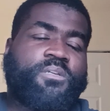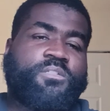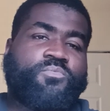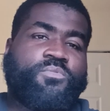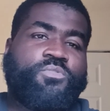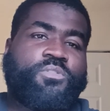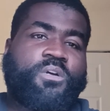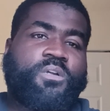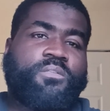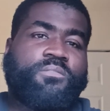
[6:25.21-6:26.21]
Because when you
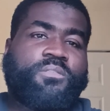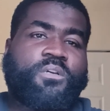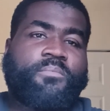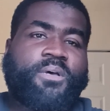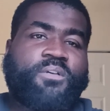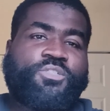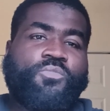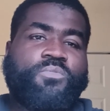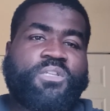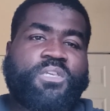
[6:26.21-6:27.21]
start talking about
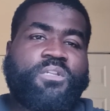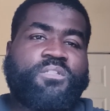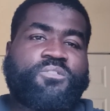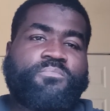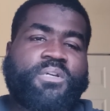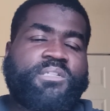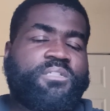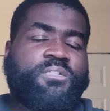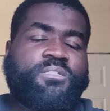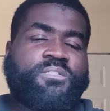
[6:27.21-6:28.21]
shooting and killing
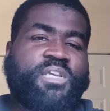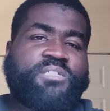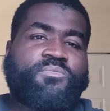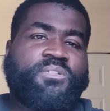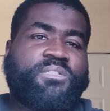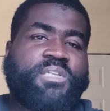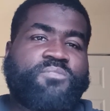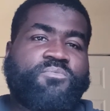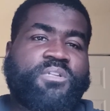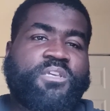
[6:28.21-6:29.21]
somebody, that's when
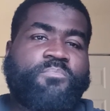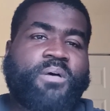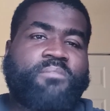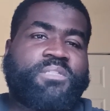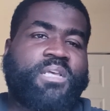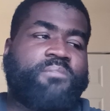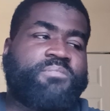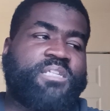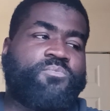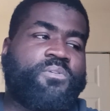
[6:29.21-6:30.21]
the hip hop stops.
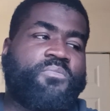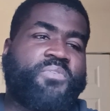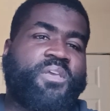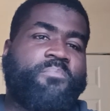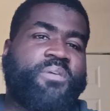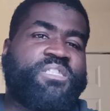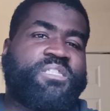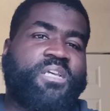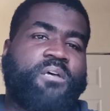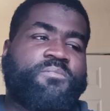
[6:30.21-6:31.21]
That's when the fan base
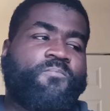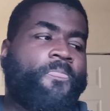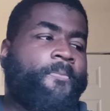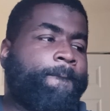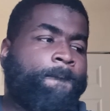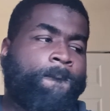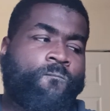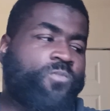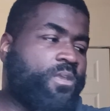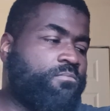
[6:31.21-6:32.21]
stops.
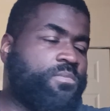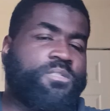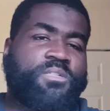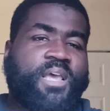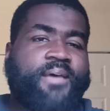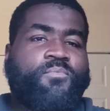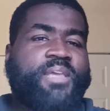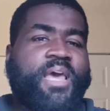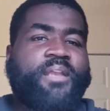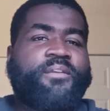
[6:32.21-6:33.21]
I mean, haven't
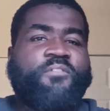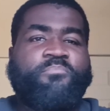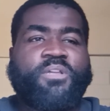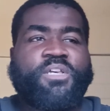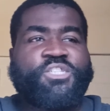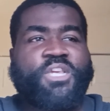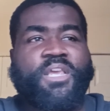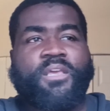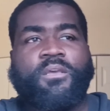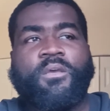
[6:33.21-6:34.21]
we had enough
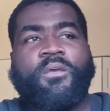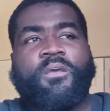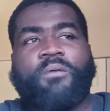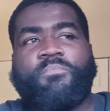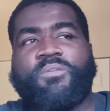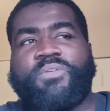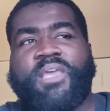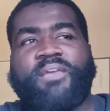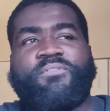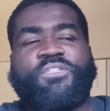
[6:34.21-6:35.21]
bloodshed? I mean,
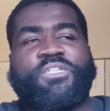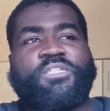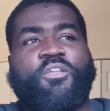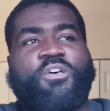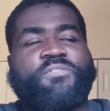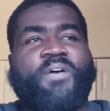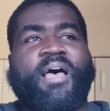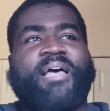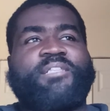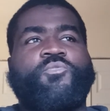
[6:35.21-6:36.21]
we just lost
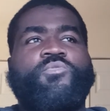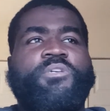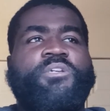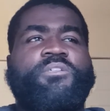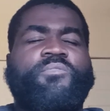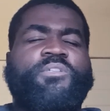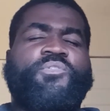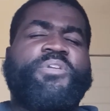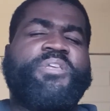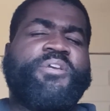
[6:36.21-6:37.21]
Vine 2 years, what,
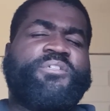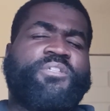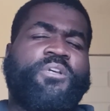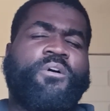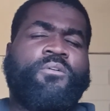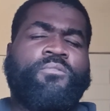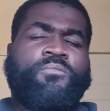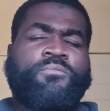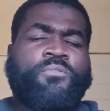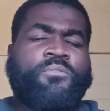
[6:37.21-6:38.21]
3 years
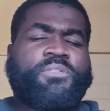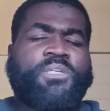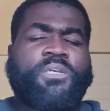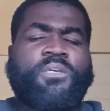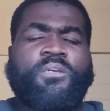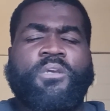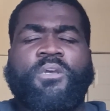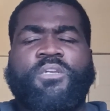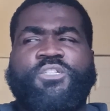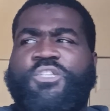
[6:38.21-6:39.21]
ago? You know what I'm saying?
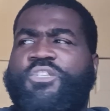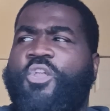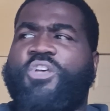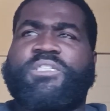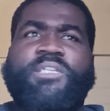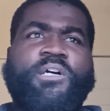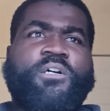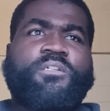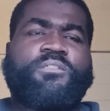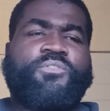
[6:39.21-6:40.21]
You just lost
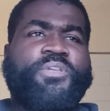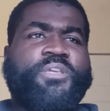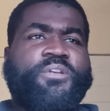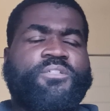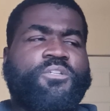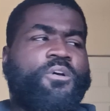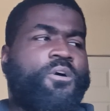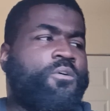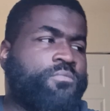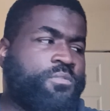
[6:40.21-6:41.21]
Duck 3 years
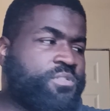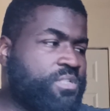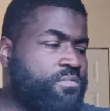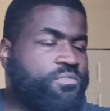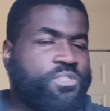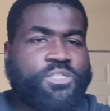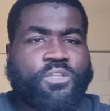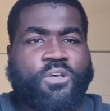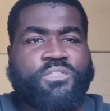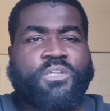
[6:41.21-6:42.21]
ago. You know what I'm
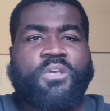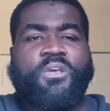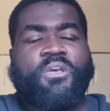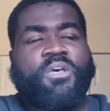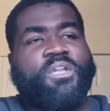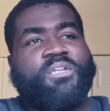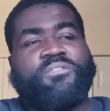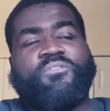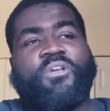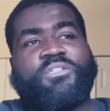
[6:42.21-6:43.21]
saying?
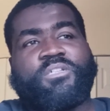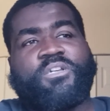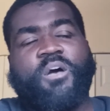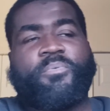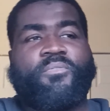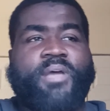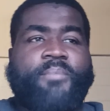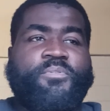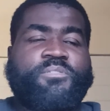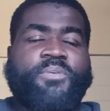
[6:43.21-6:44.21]
You lost a couple of
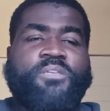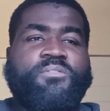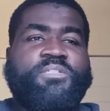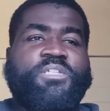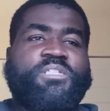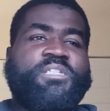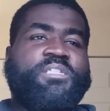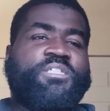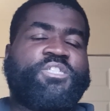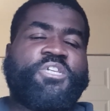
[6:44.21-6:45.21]
rappers, man. You just need
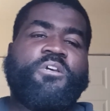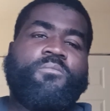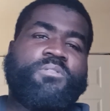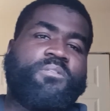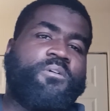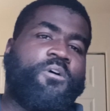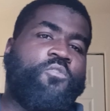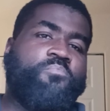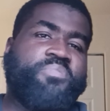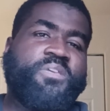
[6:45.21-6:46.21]
to chill with the
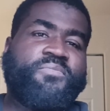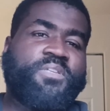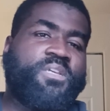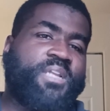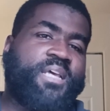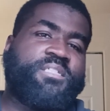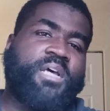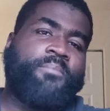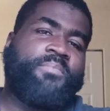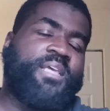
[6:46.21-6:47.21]
whole beef thing. Like,
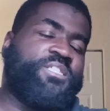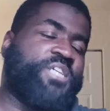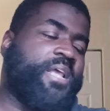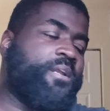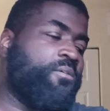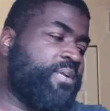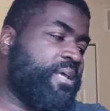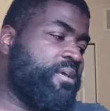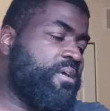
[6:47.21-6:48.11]
I'm like Jada on that.